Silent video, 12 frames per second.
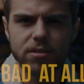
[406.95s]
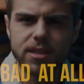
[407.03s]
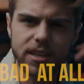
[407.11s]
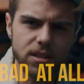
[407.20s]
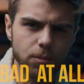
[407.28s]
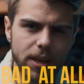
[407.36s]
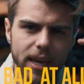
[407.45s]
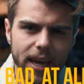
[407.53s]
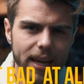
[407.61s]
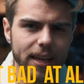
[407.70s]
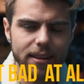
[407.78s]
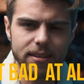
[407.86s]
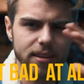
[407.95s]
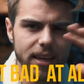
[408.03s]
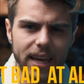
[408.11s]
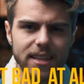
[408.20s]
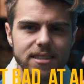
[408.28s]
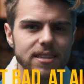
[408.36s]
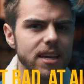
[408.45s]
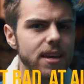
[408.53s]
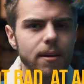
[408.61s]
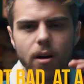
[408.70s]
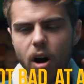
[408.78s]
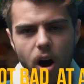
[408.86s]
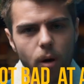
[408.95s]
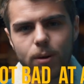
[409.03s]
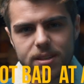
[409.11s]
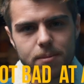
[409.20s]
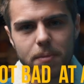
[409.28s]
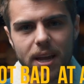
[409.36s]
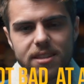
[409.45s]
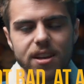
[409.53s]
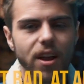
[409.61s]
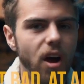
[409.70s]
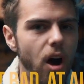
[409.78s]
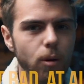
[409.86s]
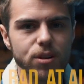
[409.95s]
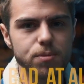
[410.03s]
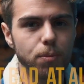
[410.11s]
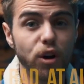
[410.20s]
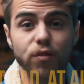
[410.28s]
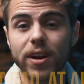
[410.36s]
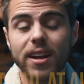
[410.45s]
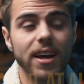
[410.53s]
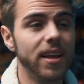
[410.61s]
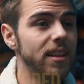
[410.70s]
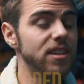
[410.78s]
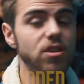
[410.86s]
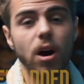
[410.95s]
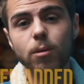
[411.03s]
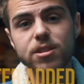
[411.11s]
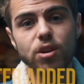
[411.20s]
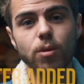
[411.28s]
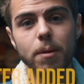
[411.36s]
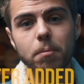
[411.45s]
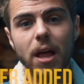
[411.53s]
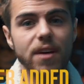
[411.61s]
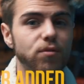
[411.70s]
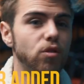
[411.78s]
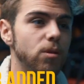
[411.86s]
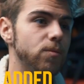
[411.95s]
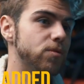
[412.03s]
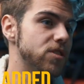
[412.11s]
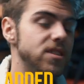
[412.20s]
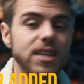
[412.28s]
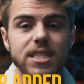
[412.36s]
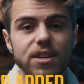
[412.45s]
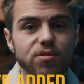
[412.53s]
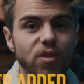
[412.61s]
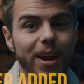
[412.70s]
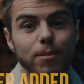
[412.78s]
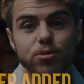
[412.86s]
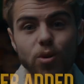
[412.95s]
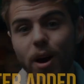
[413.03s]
those things that we can't see, always amazing, always perfect. That's always a great platform for 60 frames or